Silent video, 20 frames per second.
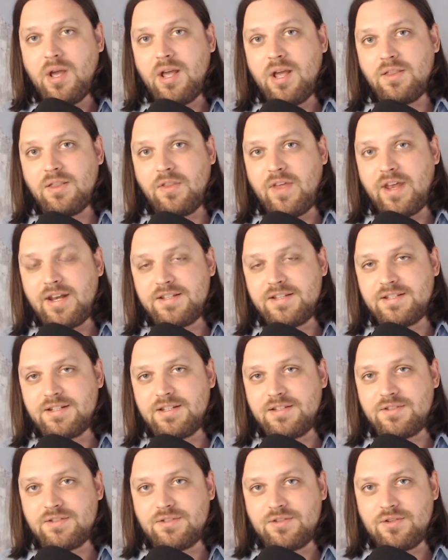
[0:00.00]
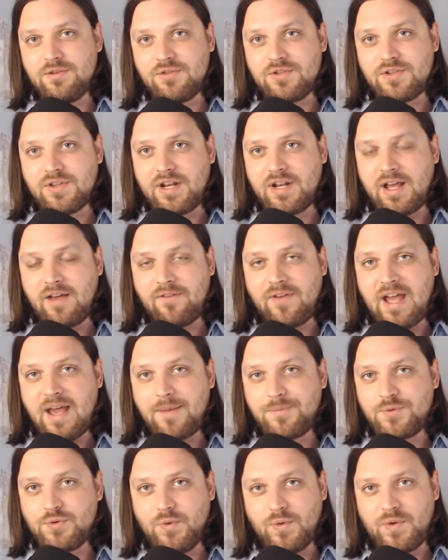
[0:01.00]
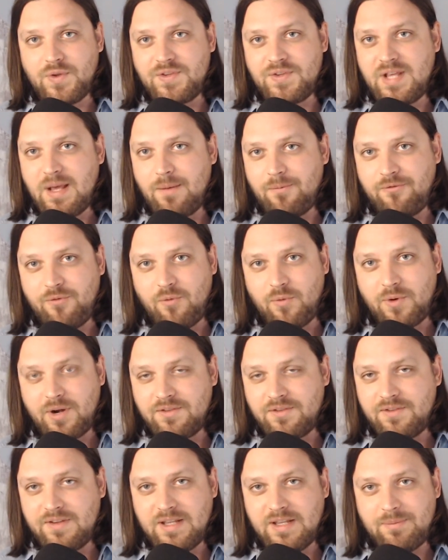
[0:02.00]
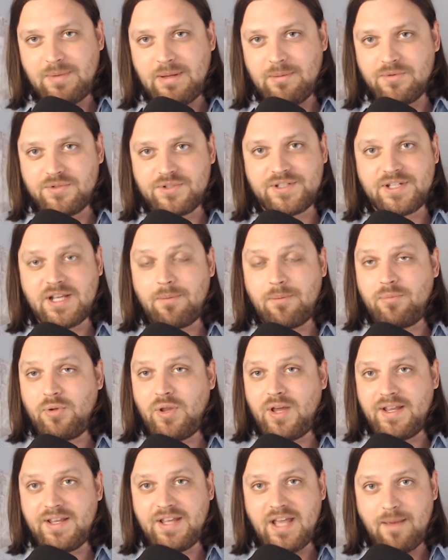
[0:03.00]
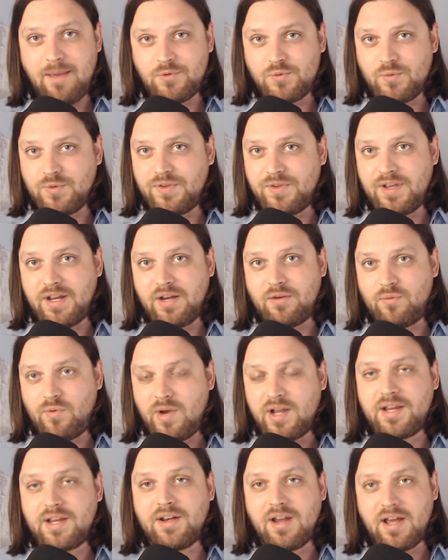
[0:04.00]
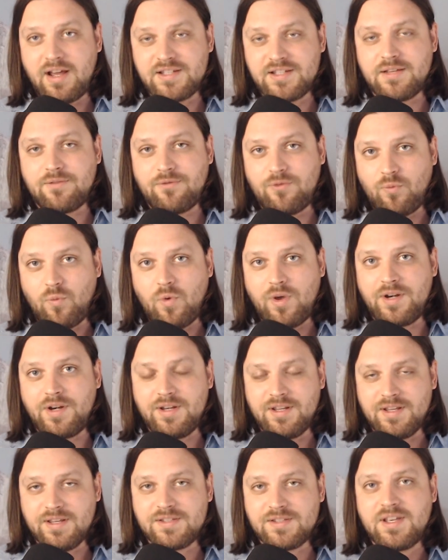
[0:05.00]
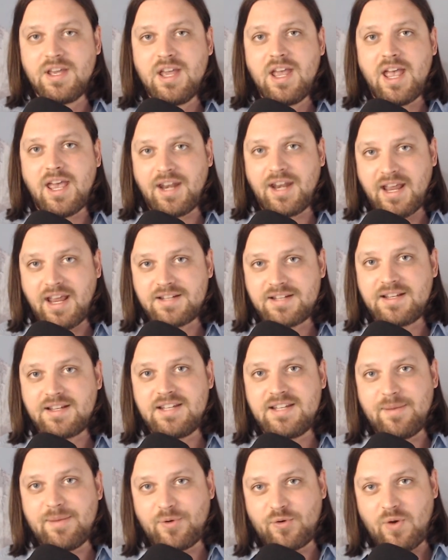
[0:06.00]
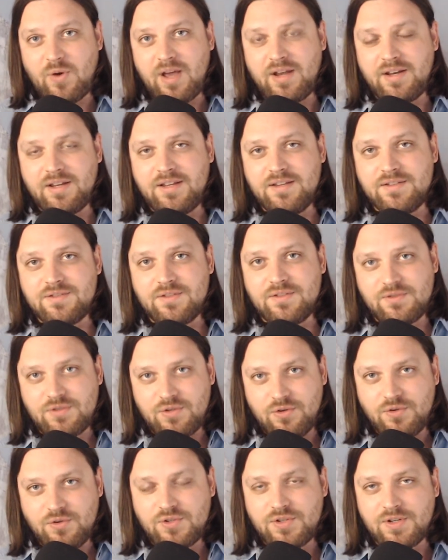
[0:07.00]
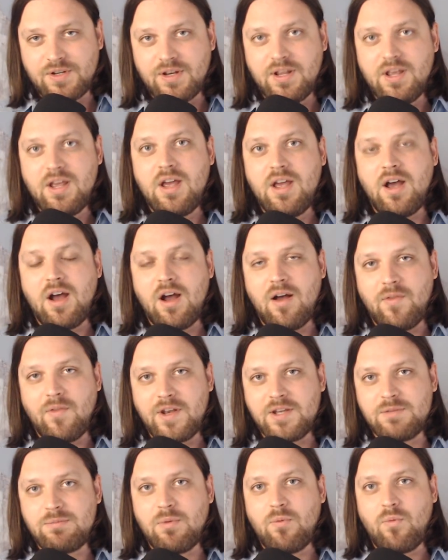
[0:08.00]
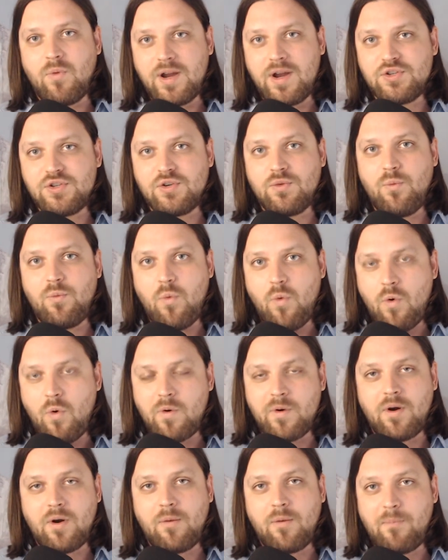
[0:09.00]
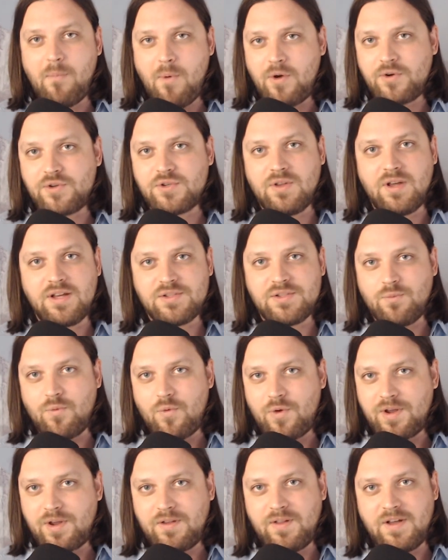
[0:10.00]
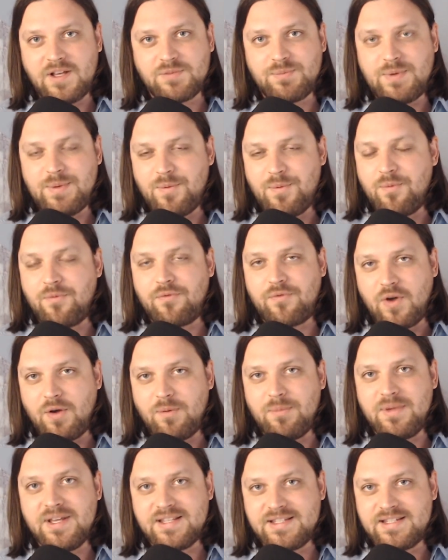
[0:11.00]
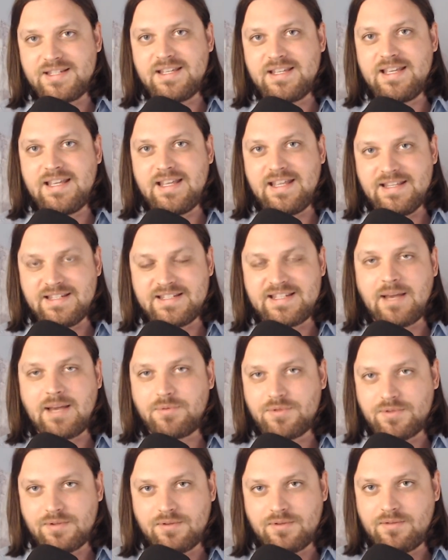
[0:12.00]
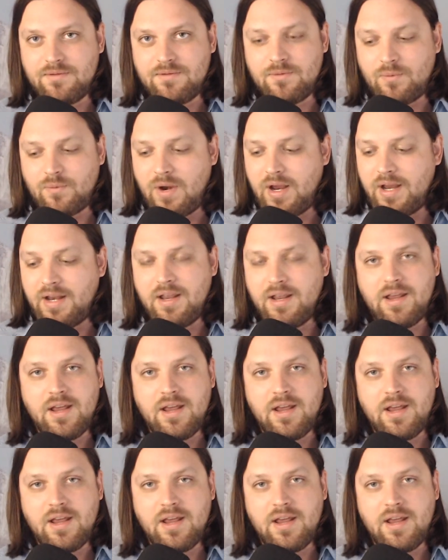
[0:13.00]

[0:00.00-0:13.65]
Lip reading: that that is an institution that I have absolute contempt for. And I think that people should stop playing games with it and recognize it for what it is: an anti-democratic institution that has been waging war on marginalized and working class people from its inception, right?